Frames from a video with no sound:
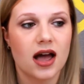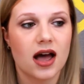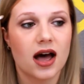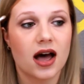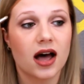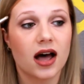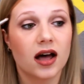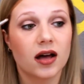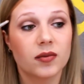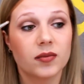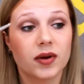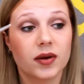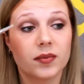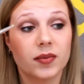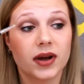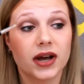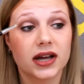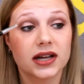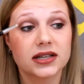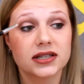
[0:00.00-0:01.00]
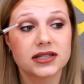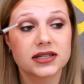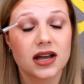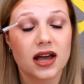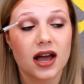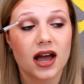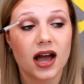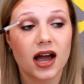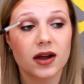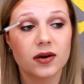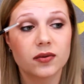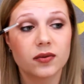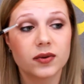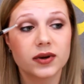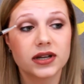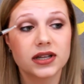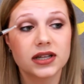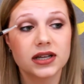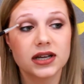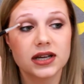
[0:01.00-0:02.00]
um, but I
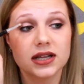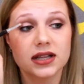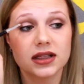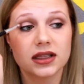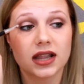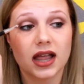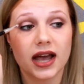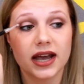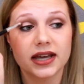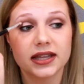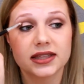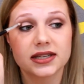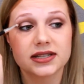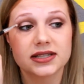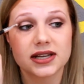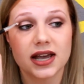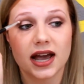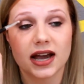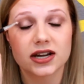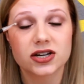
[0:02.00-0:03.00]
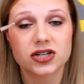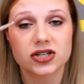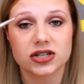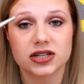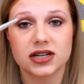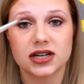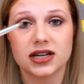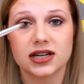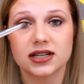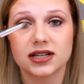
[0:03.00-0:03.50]
really like this actually.